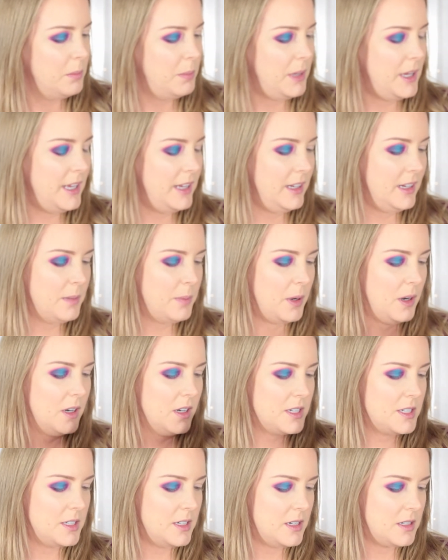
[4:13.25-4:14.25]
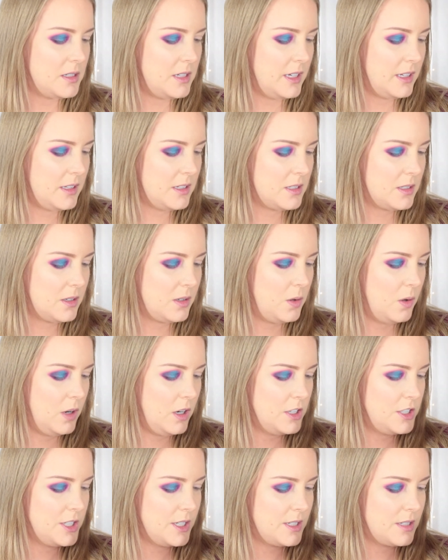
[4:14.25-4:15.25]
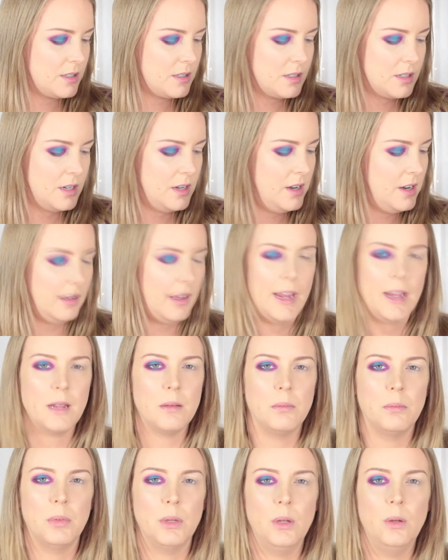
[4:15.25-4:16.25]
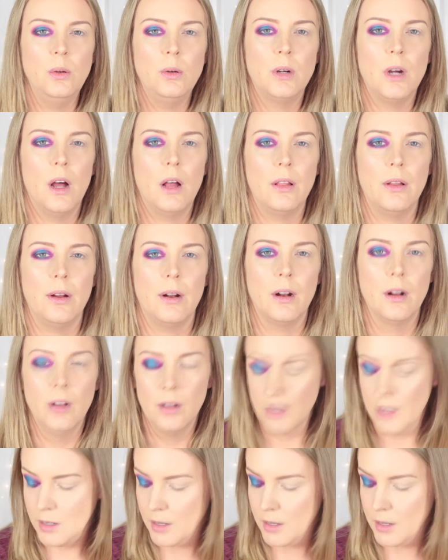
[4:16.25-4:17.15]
but in person it's like this gorgeous light blue color.